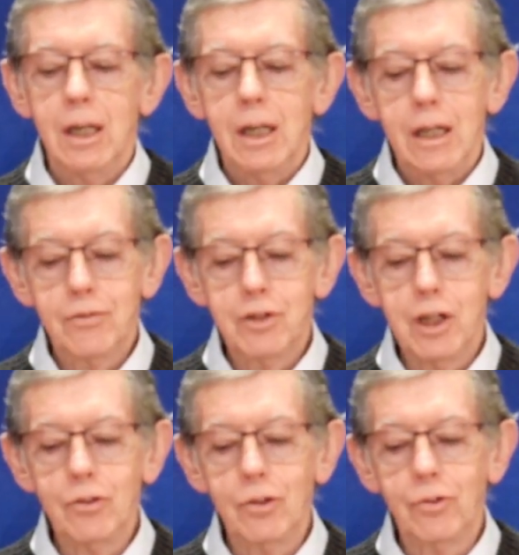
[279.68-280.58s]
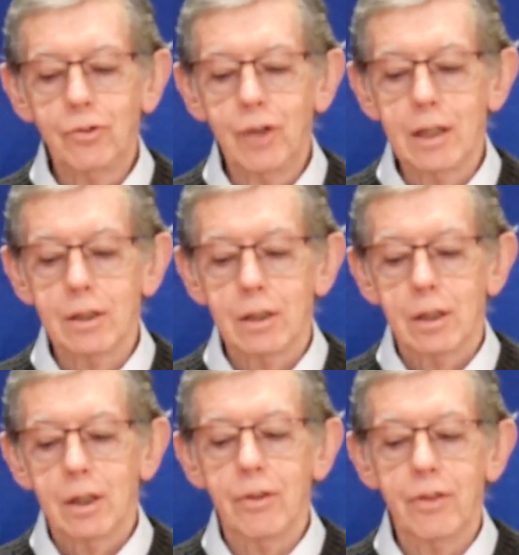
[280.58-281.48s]
If Jesus said
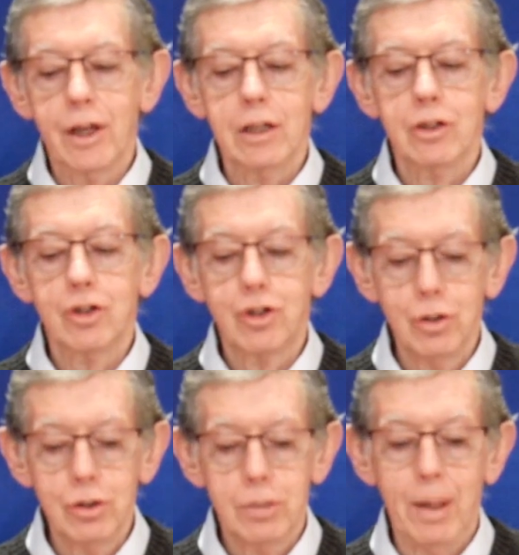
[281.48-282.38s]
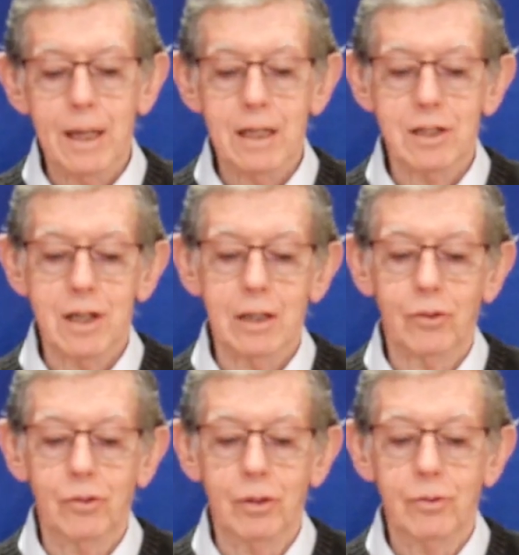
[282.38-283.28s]
they should pay
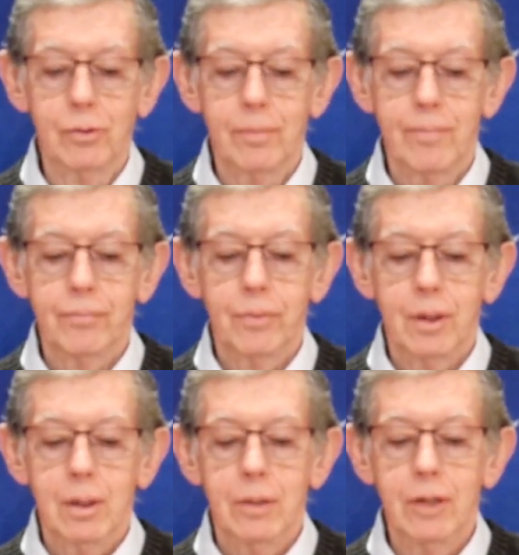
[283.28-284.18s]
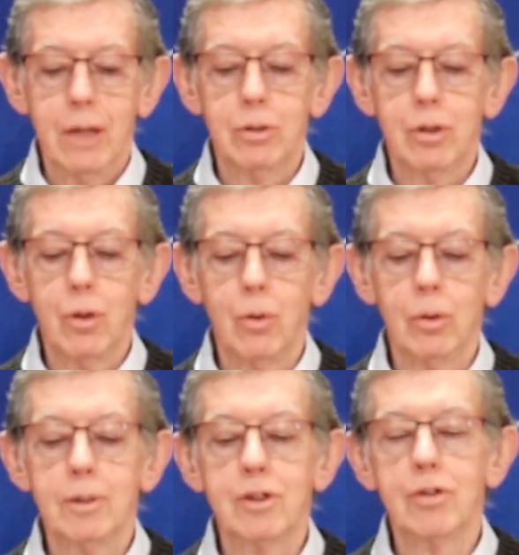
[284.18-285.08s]
taxes, they would call
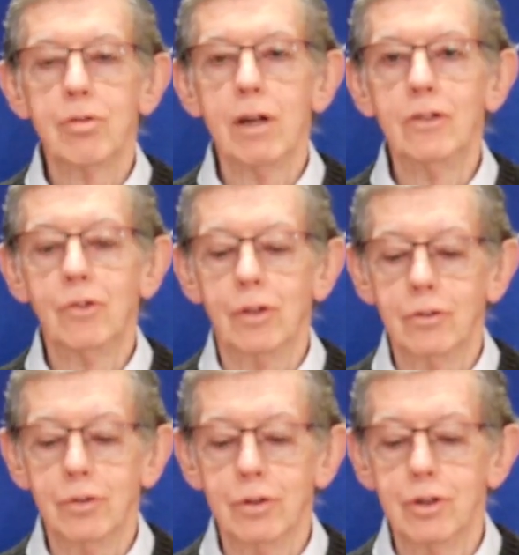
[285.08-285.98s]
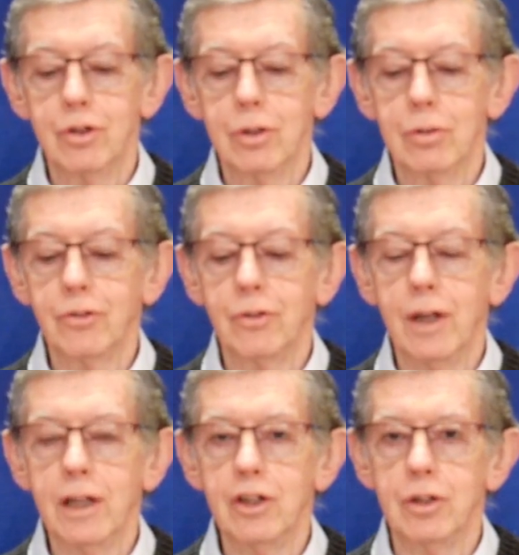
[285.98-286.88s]
him a traitor to the Jewish
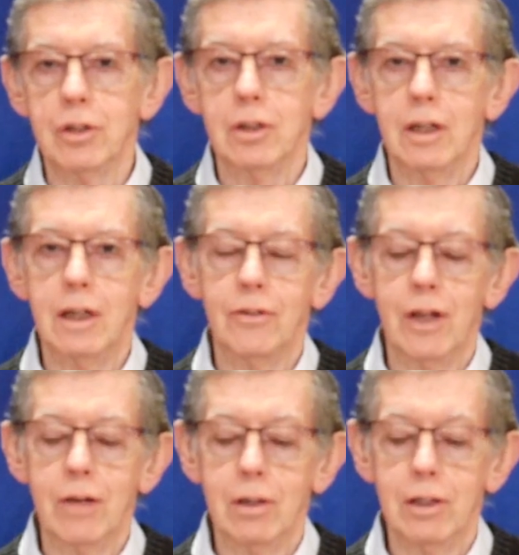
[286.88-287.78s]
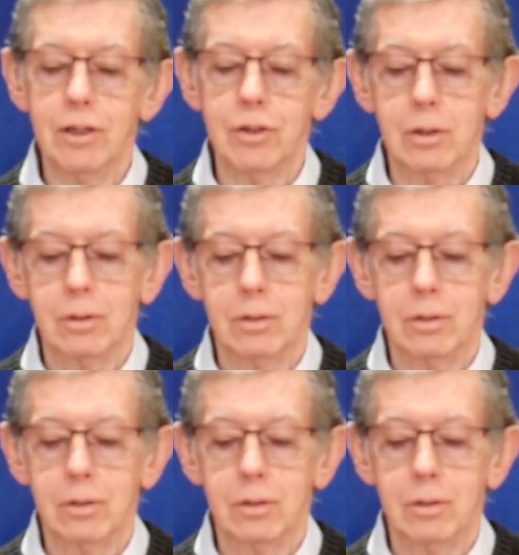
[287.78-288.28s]
nation and their religion.